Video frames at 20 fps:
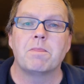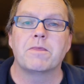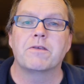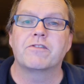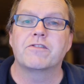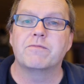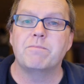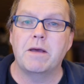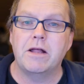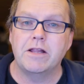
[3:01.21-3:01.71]

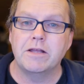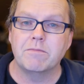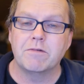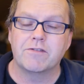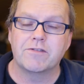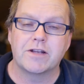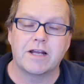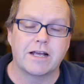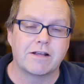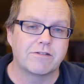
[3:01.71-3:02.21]
Spelling
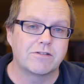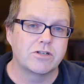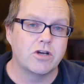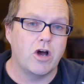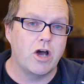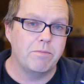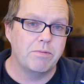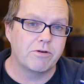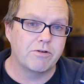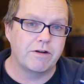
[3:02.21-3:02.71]
mistakes,
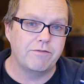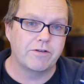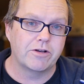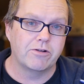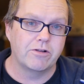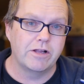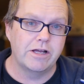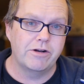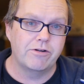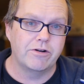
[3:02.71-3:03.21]

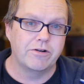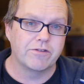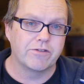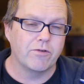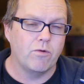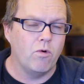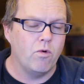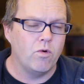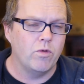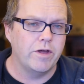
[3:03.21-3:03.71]
typographical
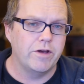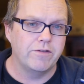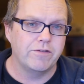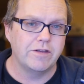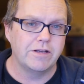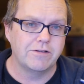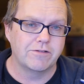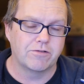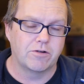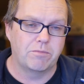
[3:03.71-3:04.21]
errors, all those
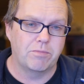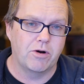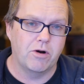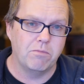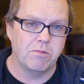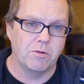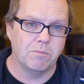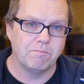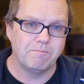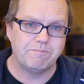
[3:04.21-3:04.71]
things are a
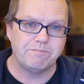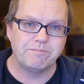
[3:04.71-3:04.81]
problem.